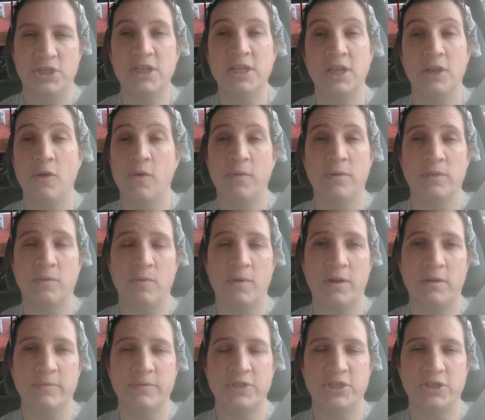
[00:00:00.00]
She didn't go in the
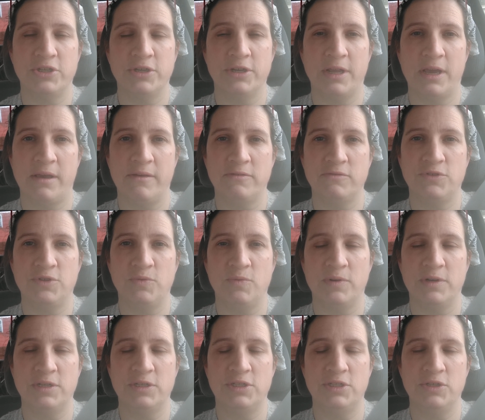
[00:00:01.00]
water, but she could have if she
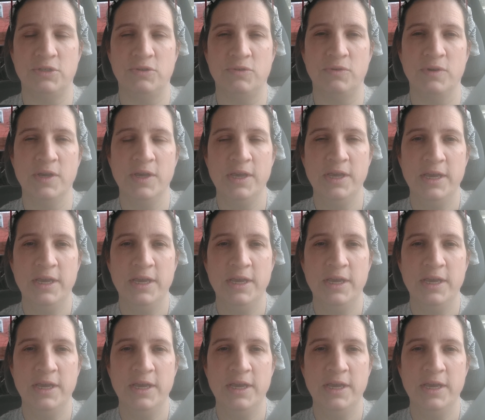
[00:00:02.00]
wanted to.